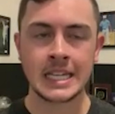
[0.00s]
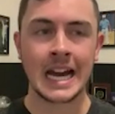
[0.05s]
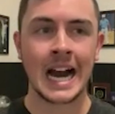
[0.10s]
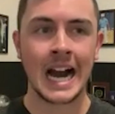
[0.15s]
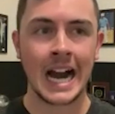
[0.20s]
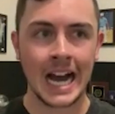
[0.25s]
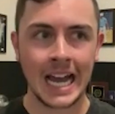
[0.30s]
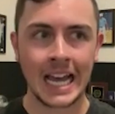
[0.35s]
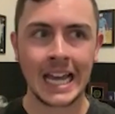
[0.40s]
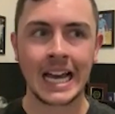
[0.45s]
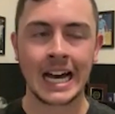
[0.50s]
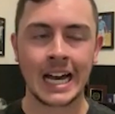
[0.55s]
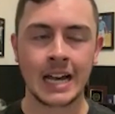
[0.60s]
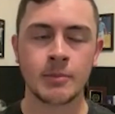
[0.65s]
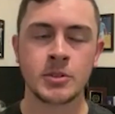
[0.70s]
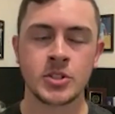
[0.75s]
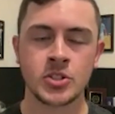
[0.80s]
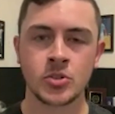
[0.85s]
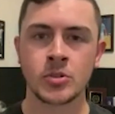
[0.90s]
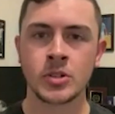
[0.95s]
high
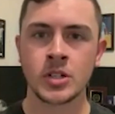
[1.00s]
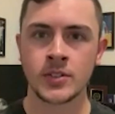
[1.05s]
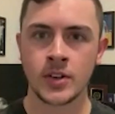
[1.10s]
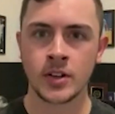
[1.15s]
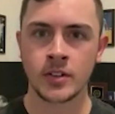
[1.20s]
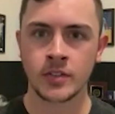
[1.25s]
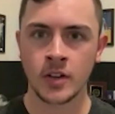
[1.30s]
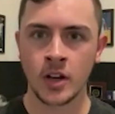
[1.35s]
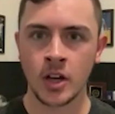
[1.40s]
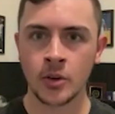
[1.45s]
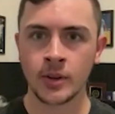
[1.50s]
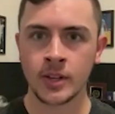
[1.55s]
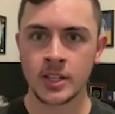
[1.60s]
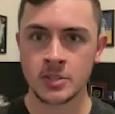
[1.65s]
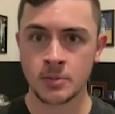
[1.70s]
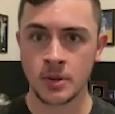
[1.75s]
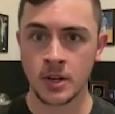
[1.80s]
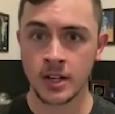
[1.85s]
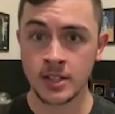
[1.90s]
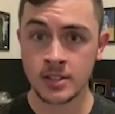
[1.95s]
majority of our following has
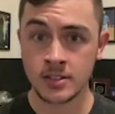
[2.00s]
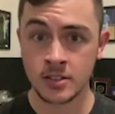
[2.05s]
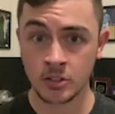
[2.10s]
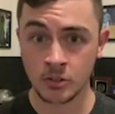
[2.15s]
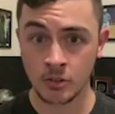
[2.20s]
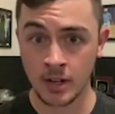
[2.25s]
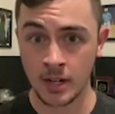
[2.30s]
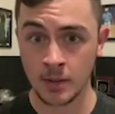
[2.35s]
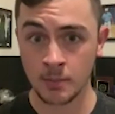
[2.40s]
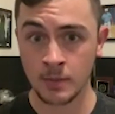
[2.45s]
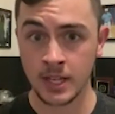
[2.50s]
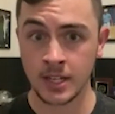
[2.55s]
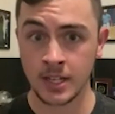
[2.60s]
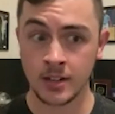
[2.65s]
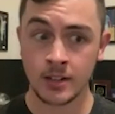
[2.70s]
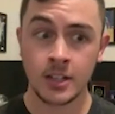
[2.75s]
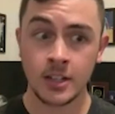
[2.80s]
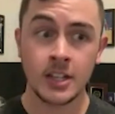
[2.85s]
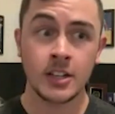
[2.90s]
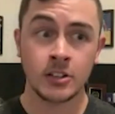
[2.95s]
been on Instagram, and
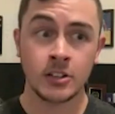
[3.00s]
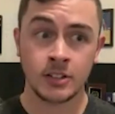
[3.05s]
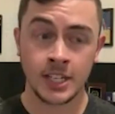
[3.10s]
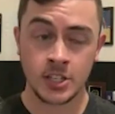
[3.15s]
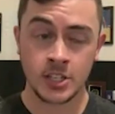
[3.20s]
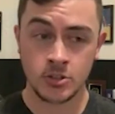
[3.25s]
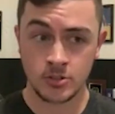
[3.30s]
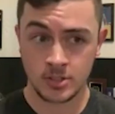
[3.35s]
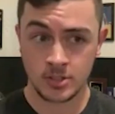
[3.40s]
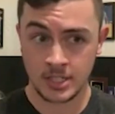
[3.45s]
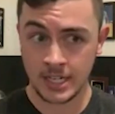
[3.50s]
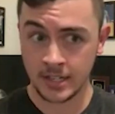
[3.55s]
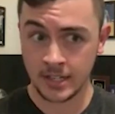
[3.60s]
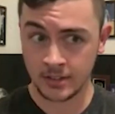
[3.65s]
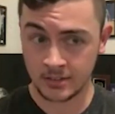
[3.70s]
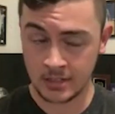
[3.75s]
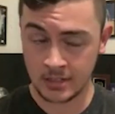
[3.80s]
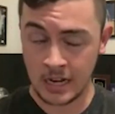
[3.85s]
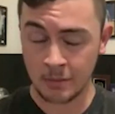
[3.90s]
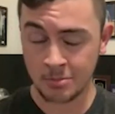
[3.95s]
like you said at
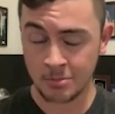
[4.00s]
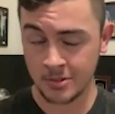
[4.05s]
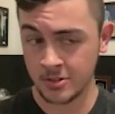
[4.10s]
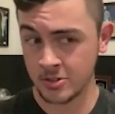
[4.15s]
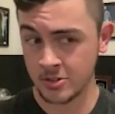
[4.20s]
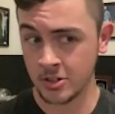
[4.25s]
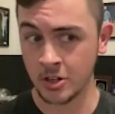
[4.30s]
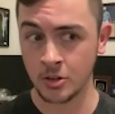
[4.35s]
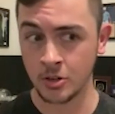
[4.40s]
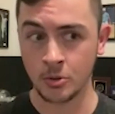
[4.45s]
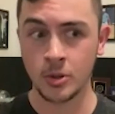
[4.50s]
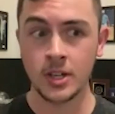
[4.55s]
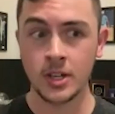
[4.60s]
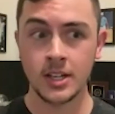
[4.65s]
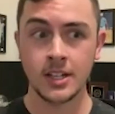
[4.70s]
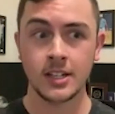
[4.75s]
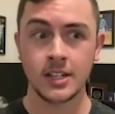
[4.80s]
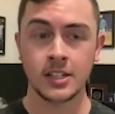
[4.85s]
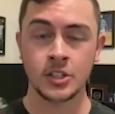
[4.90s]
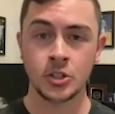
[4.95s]
the top of the show,
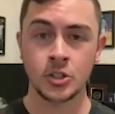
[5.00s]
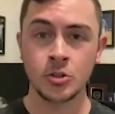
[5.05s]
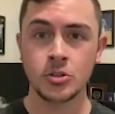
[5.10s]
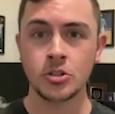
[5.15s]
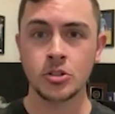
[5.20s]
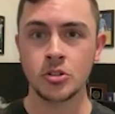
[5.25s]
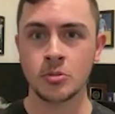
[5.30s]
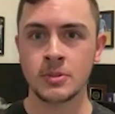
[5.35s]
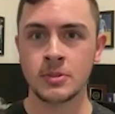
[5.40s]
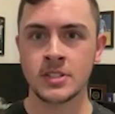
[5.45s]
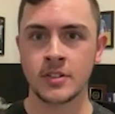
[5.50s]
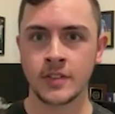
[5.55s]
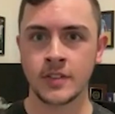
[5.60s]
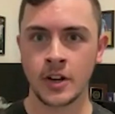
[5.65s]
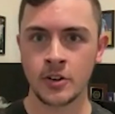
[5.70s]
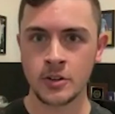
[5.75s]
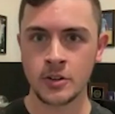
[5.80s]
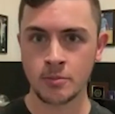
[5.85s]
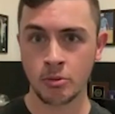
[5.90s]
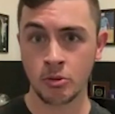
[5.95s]
YouTube is a
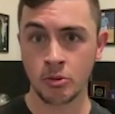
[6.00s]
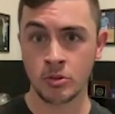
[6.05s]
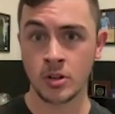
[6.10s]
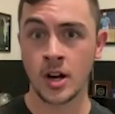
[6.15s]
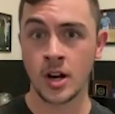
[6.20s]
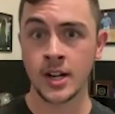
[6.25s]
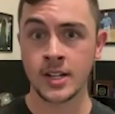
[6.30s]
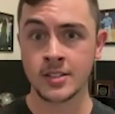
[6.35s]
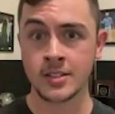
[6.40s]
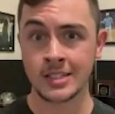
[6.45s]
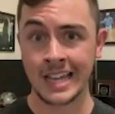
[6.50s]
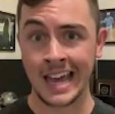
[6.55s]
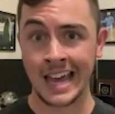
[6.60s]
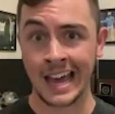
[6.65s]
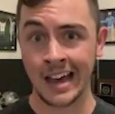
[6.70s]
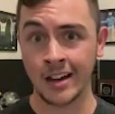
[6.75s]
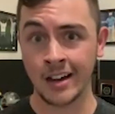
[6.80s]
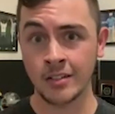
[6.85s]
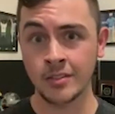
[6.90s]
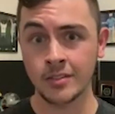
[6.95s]
very important audience to
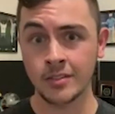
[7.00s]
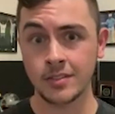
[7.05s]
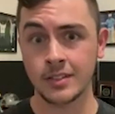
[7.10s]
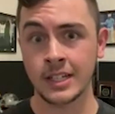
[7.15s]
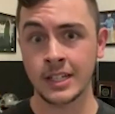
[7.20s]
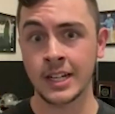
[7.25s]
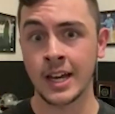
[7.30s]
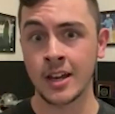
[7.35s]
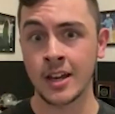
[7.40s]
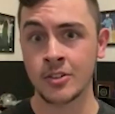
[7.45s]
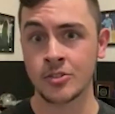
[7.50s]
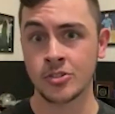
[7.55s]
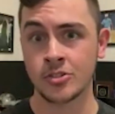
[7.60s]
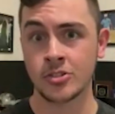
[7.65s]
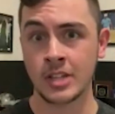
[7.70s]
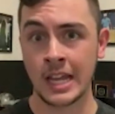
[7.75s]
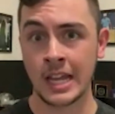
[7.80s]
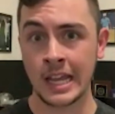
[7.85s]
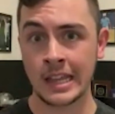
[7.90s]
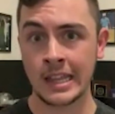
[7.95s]
have, and I
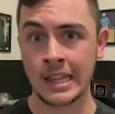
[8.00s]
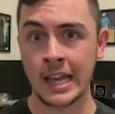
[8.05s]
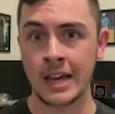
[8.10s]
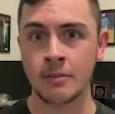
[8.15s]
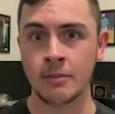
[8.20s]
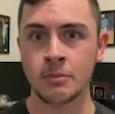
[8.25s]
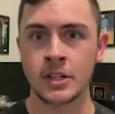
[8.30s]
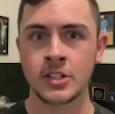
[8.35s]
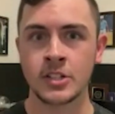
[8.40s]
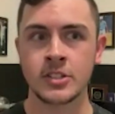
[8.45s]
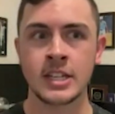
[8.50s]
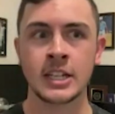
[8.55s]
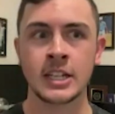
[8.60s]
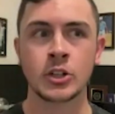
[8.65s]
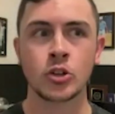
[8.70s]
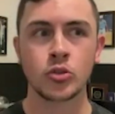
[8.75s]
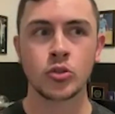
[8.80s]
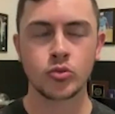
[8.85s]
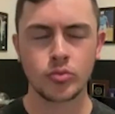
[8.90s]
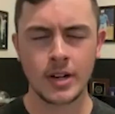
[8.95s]
understand that, but it's
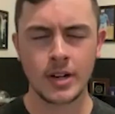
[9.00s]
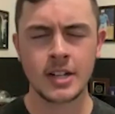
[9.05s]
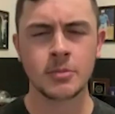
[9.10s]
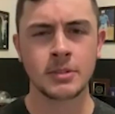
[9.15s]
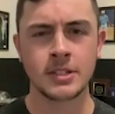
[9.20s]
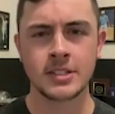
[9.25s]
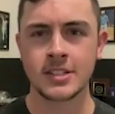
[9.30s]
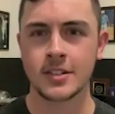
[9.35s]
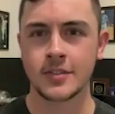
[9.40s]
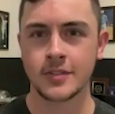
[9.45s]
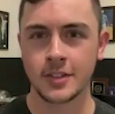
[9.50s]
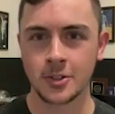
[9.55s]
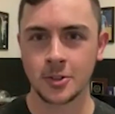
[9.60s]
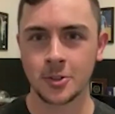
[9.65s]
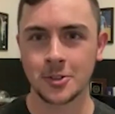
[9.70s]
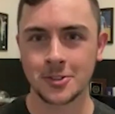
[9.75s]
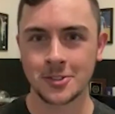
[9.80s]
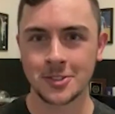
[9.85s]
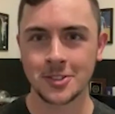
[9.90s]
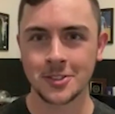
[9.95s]
incredibly
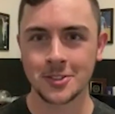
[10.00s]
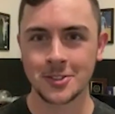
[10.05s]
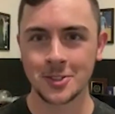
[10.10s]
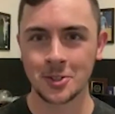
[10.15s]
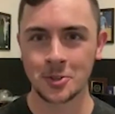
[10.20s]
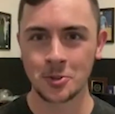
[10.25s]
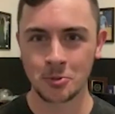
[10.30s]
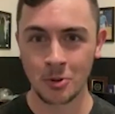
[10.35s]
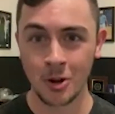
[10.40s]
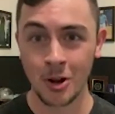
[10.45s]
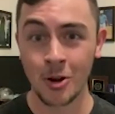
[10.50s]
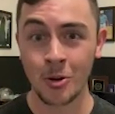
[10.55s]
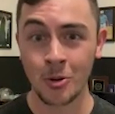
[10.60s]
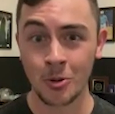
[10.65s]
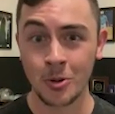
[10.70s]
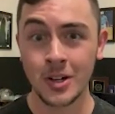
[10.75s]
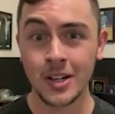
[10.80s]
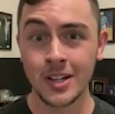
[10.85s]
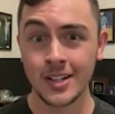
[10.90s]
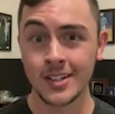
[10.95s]
difficult to
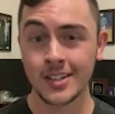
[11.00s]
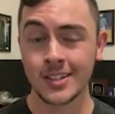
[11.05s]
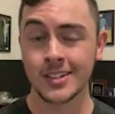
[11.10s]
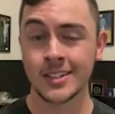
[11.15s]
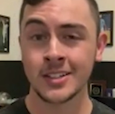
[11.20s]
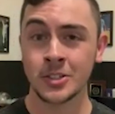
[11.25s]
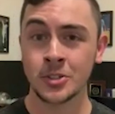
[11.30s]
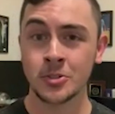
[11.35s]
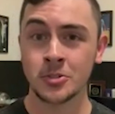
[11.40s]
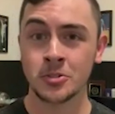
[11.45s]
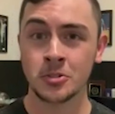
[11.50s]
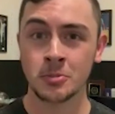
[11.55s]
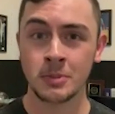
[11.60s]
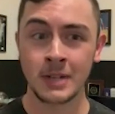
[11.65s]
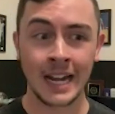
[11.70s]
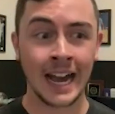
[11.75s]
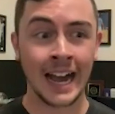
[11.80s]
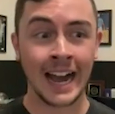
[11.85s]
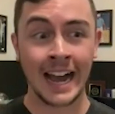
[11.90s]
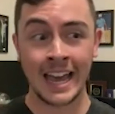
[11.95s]
grow a YouTube.
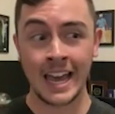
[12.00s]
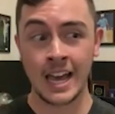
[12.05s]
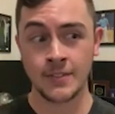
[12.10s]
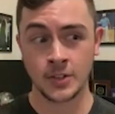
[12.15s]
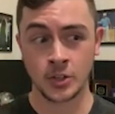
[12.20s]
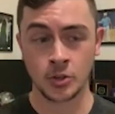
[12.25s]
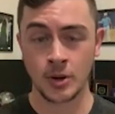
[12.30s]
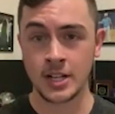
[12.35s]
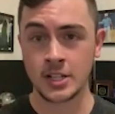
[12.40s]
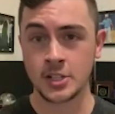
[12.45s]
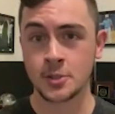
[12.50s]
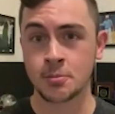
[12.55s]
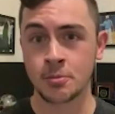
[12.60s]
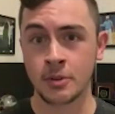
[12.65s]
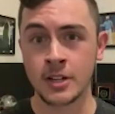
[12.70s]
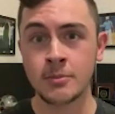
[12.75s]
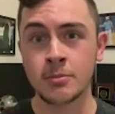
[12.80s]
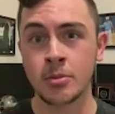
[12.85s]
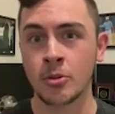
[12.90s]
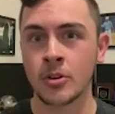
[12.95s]
And I have a great
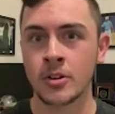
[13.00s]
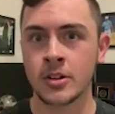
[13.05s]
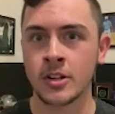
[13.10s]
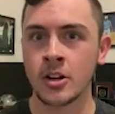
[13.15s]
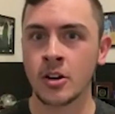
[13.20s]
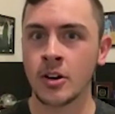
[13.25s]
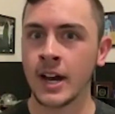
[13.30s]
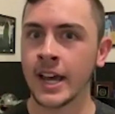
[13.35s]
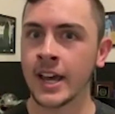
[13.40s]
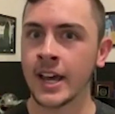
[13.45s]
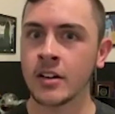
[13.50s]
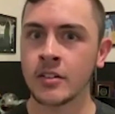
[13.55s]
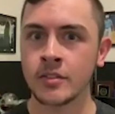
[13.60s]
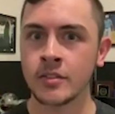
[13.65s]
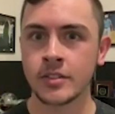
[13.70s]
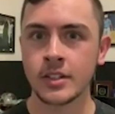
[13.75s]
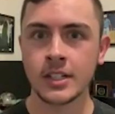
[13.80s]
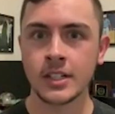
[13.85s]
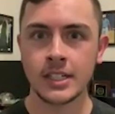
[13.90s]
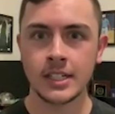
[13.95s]
springboard. I
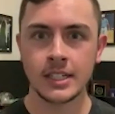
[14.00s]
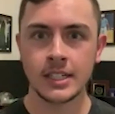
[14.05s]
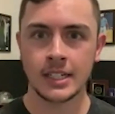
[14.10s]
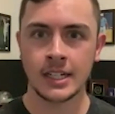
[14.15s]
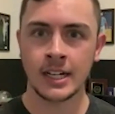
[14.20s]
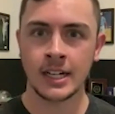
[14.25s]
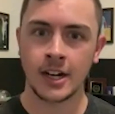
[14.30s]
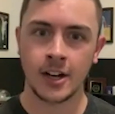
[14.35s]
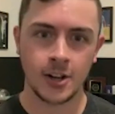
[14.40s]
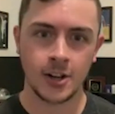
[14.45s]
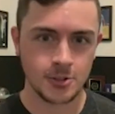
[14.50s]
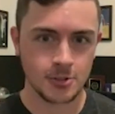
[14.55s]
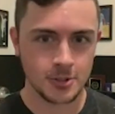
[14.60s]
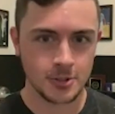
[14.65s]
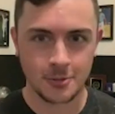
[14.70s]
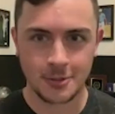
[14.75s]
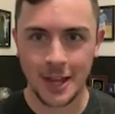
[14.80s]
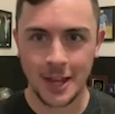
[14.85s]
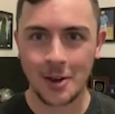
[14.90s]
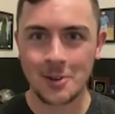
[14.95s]
have hundreds
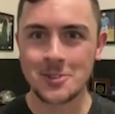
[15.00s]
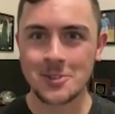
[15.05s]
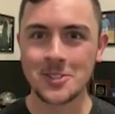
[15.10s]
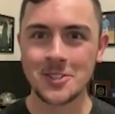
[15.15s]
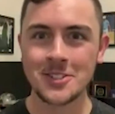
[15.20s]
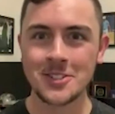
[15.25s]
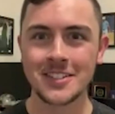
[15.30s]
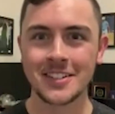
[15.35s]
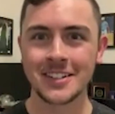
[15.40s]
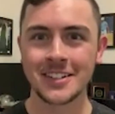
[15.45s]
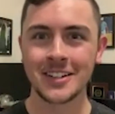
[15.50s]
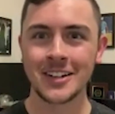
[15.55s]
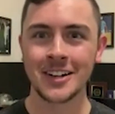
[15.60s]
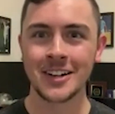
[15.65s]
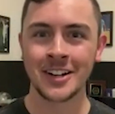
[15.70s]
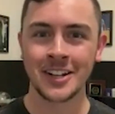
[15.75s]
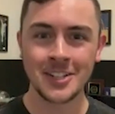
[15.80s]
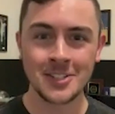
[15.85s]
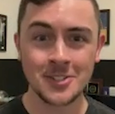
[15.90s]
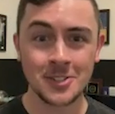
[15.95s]
of thousands
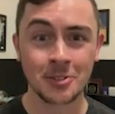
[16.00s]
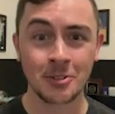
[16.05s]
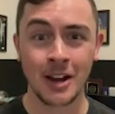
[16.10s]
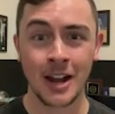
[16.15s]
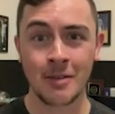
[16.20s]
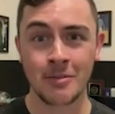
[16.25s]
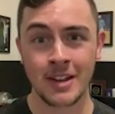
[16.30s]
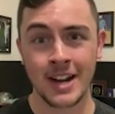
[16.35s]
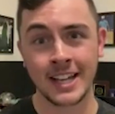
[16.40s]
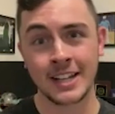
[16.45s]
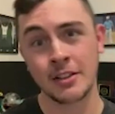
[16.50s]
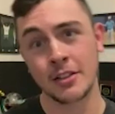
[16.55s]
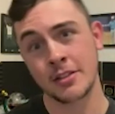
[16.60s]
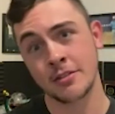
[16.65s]
on Instagram that I can